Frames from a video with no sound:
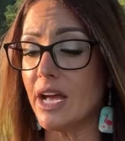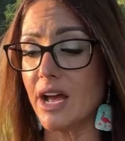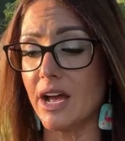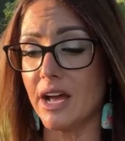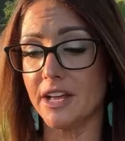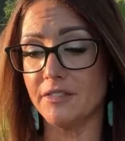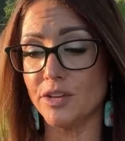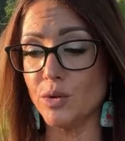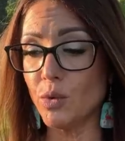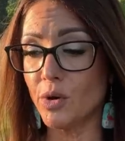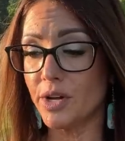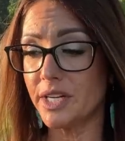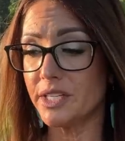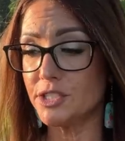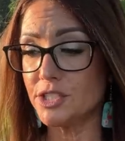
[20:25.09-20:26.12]
Uh, if you
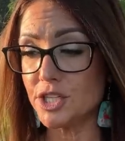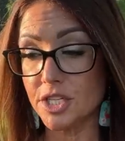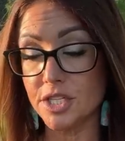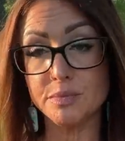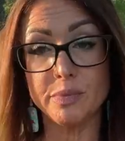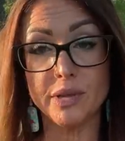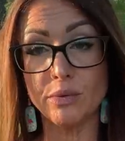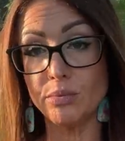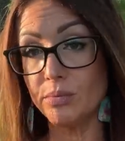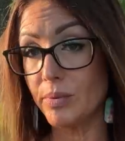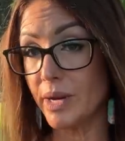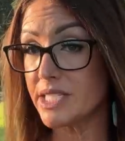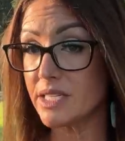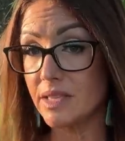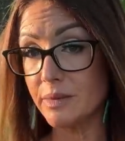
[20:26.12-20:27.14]
want to just be
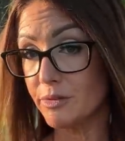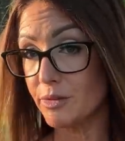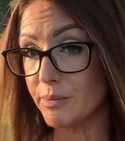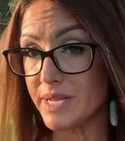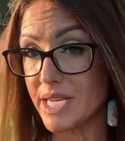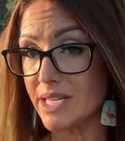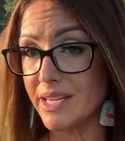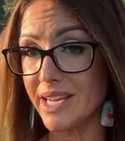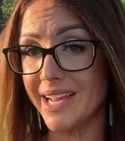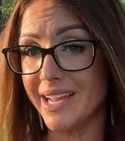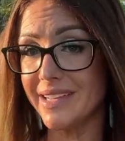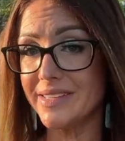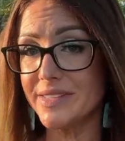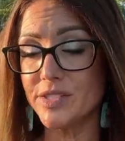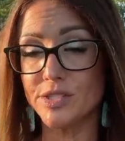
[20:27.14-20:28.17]
raising them for meat and
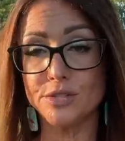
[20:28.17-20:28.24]
eggs,